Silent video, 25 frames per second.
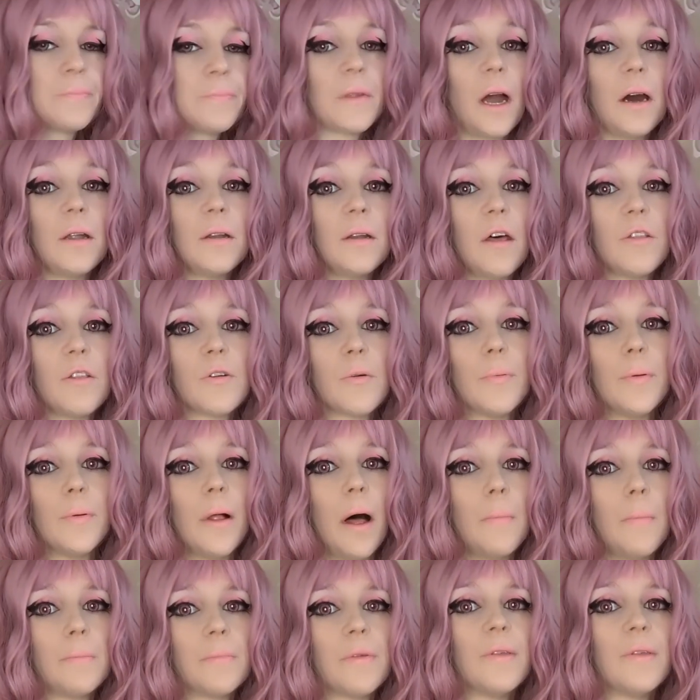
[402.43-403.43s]
Another
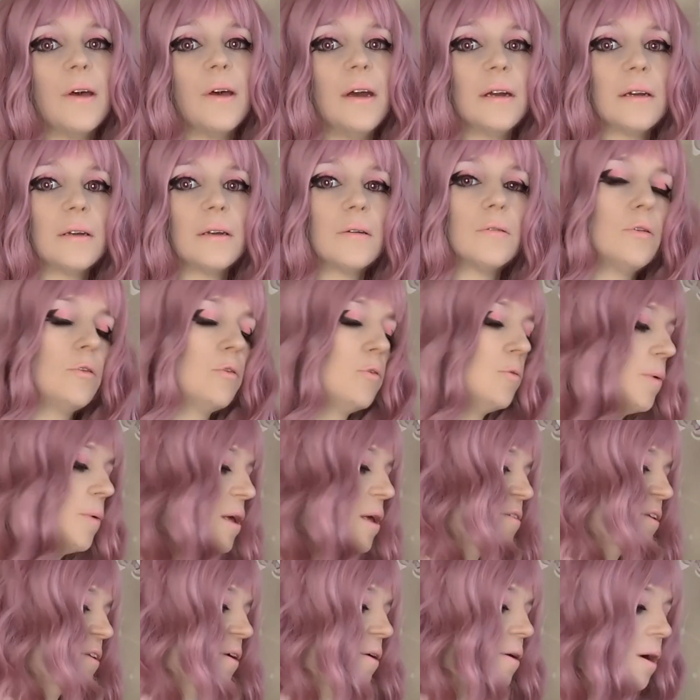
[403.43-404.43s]
plum thing.
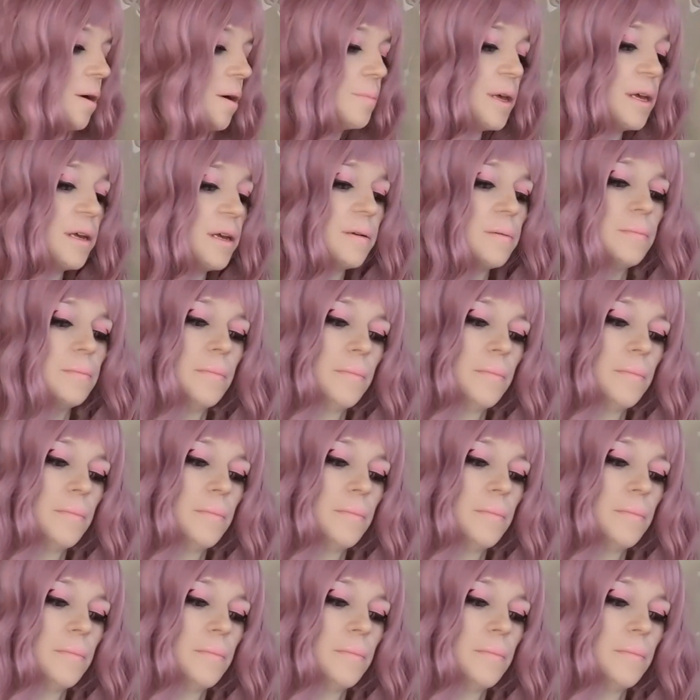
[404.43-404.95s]
Ume zarame.